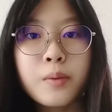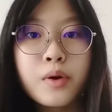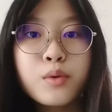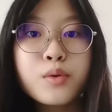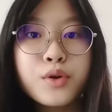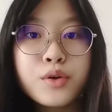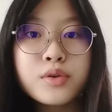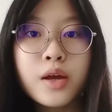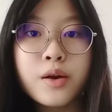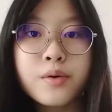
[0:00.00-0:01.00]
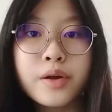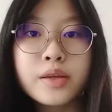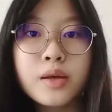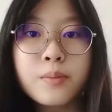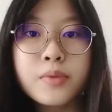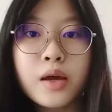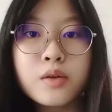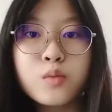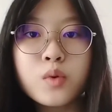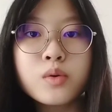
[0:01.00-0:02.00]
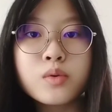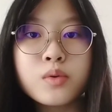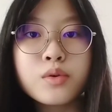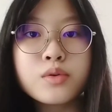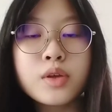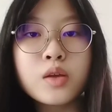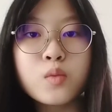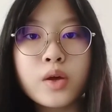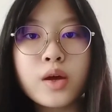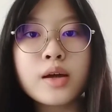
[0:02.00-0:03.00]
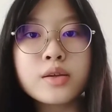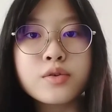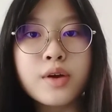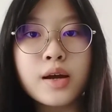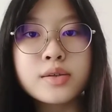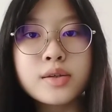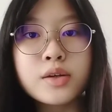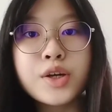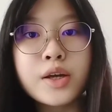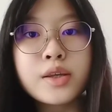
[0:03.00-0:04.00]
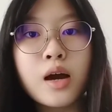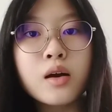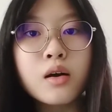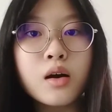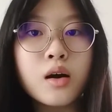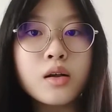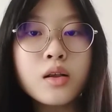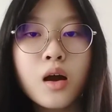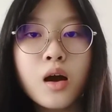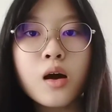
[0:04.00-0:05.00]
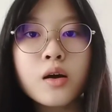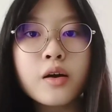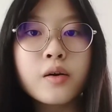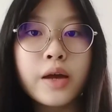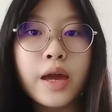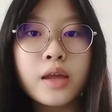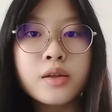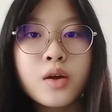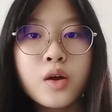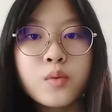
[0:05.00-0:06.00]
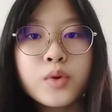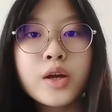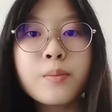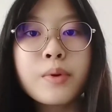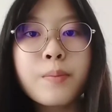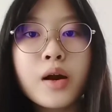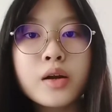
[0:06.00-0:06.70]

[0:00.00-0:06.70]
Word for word: People who use heroin sometimes will use it with other drugs such as alcohol or cocaine, which can be